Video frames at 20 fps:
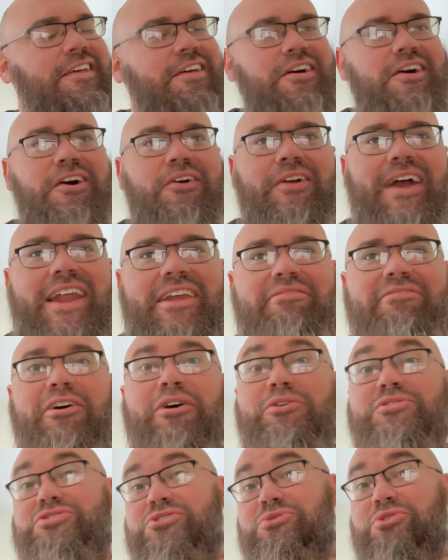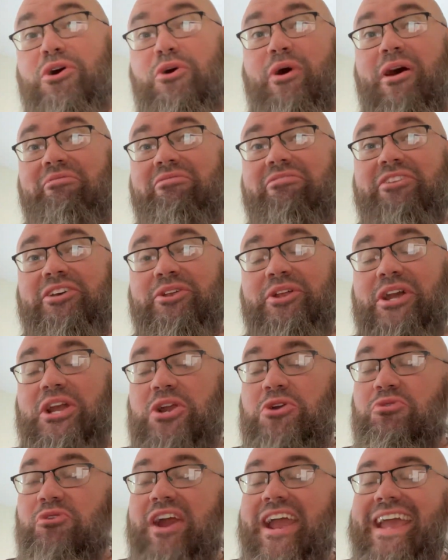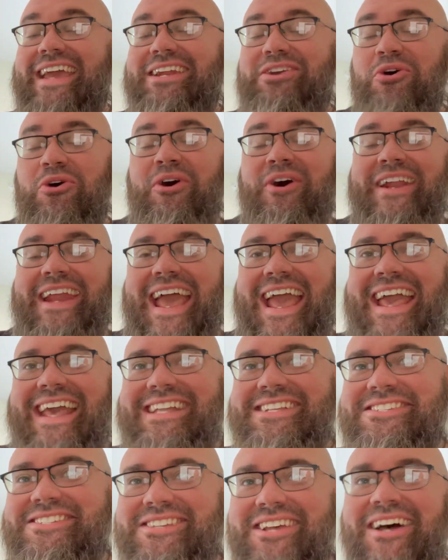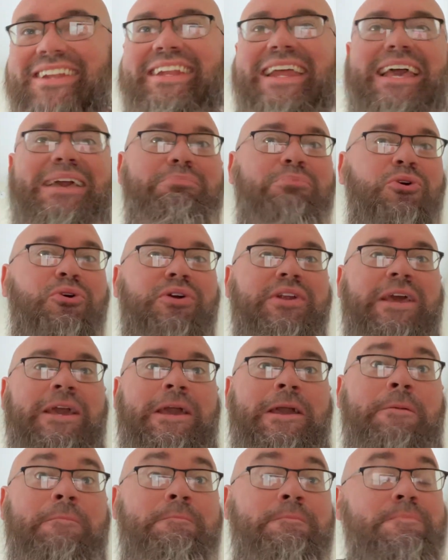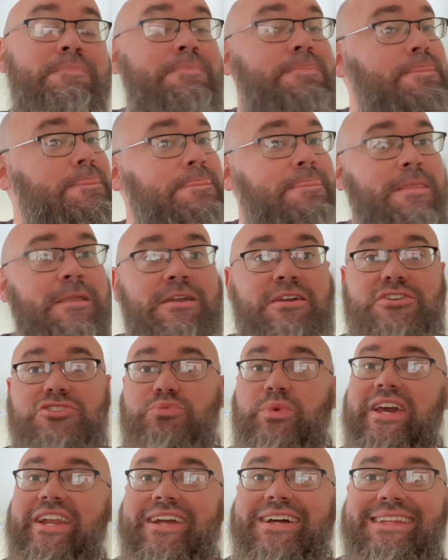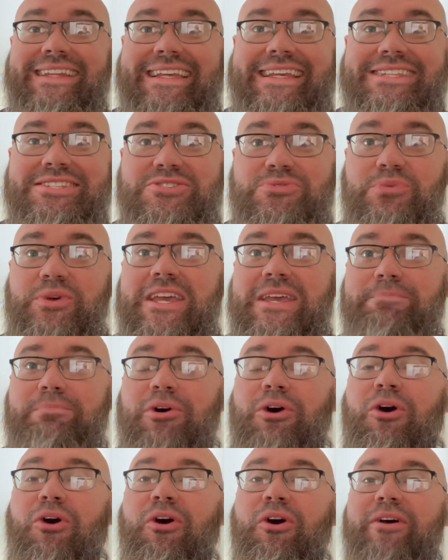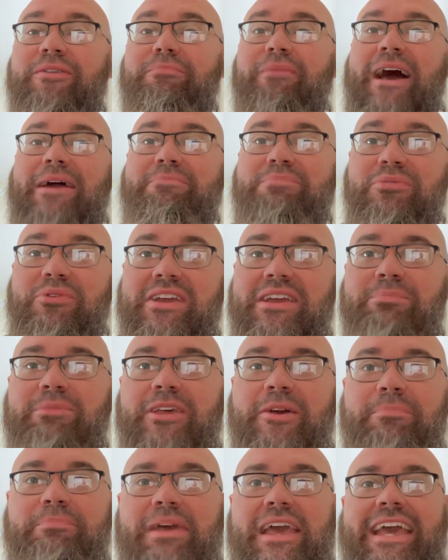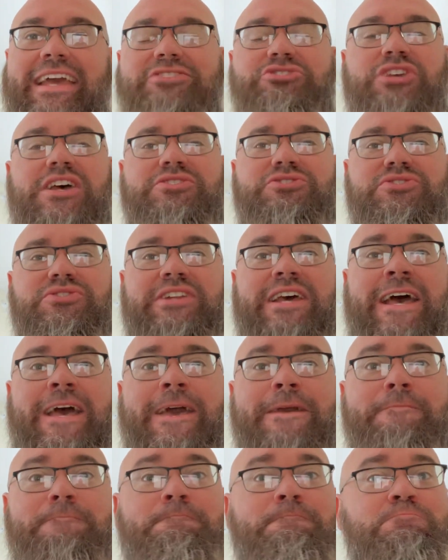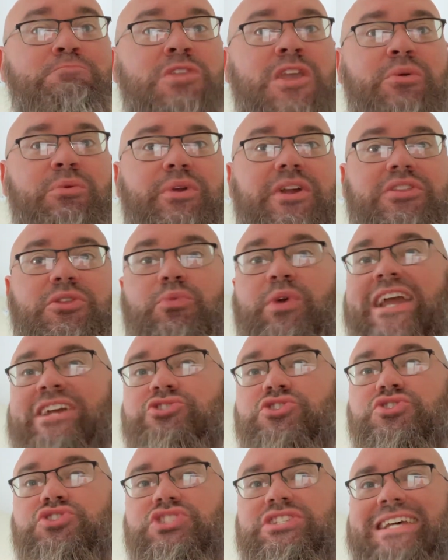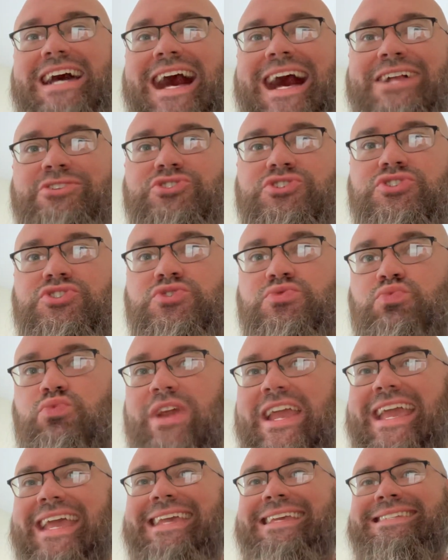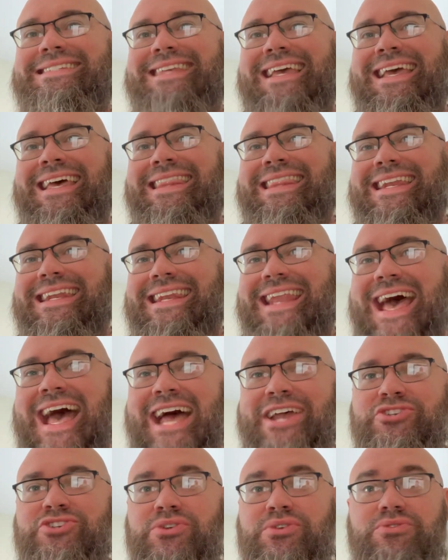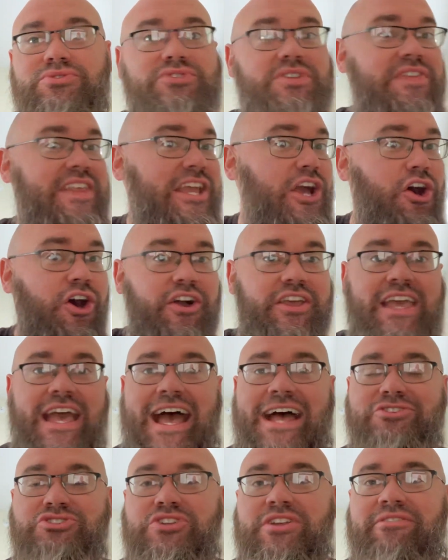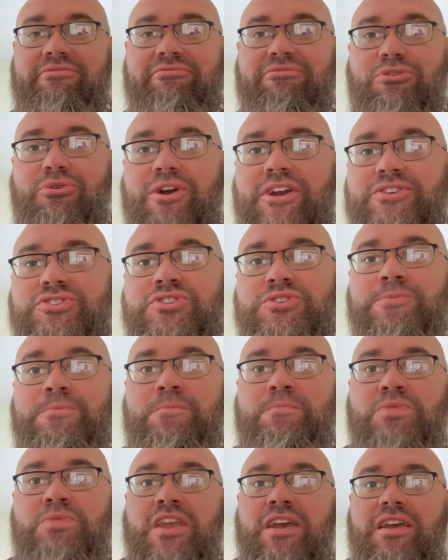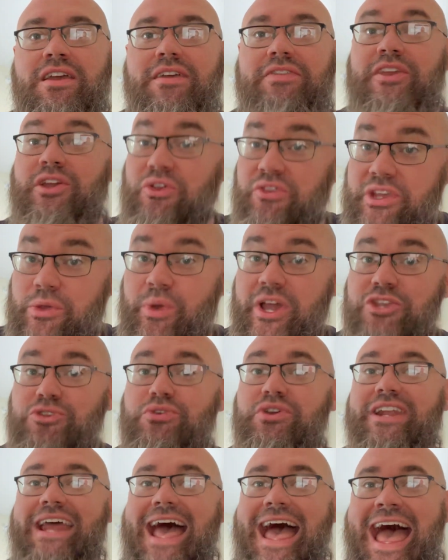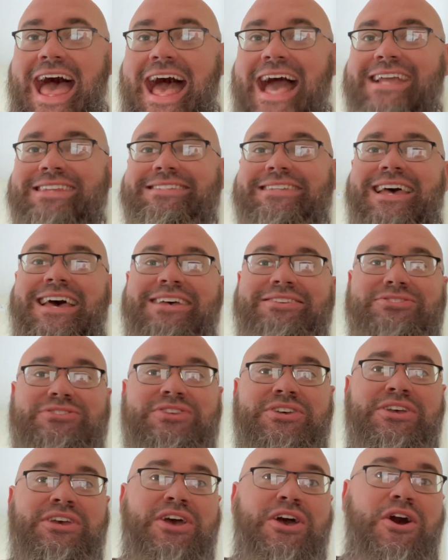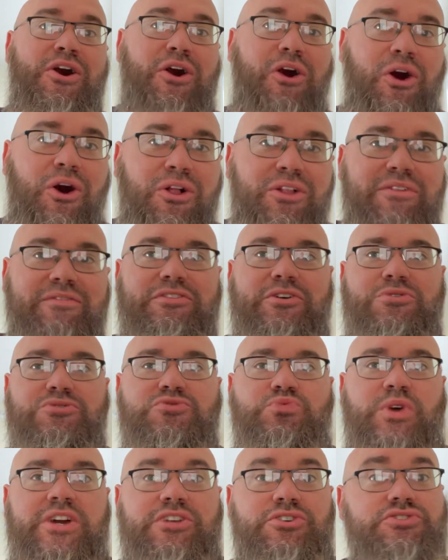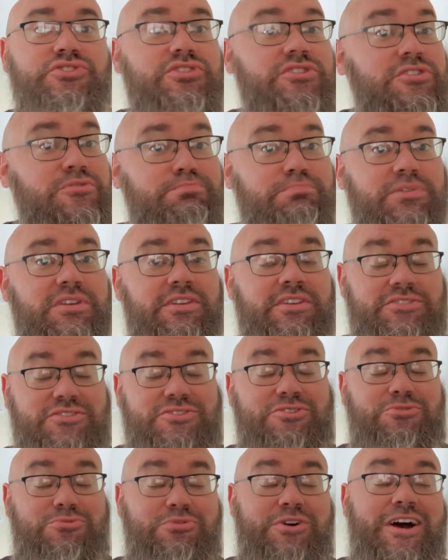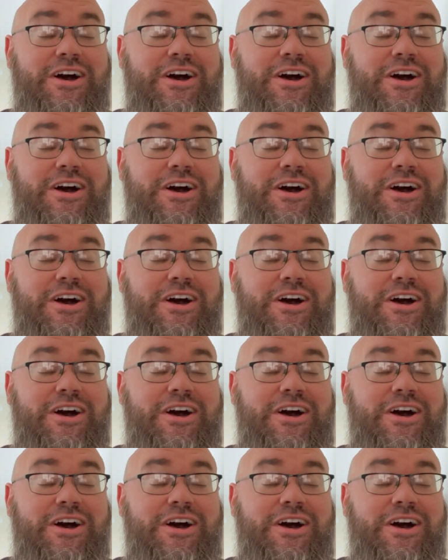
Alrighty, folks, you know I'm feeling great on a Sunday morning because we had a clean sweep on my premium page yesterday. We had the Rangers, Dodgers, Rays, and the Nationals, and they all cashed in for us. And the only way you could have accessed all of those winners but the